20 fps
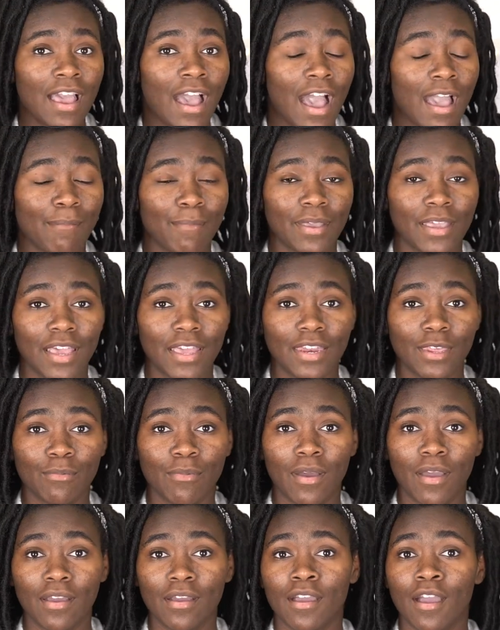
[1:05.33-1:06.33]
I make
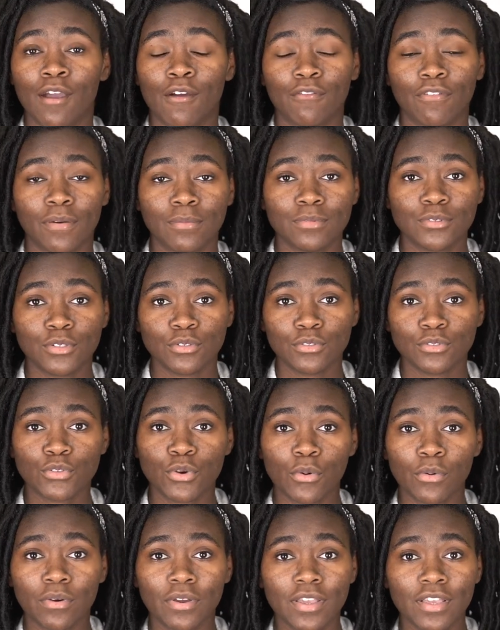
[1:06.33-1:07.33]
anywhere from
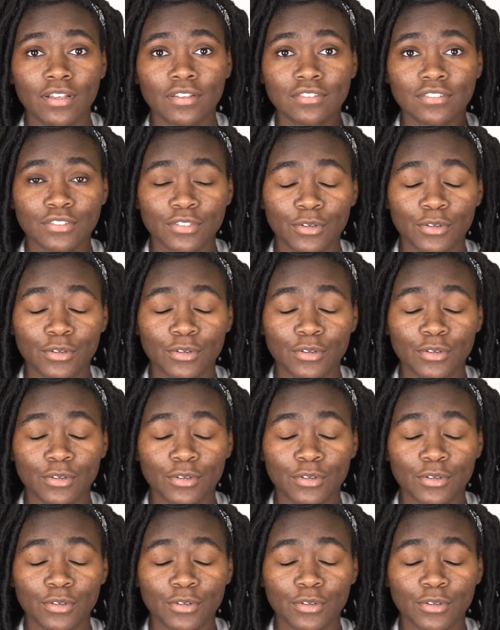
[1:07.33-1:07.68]
tutorials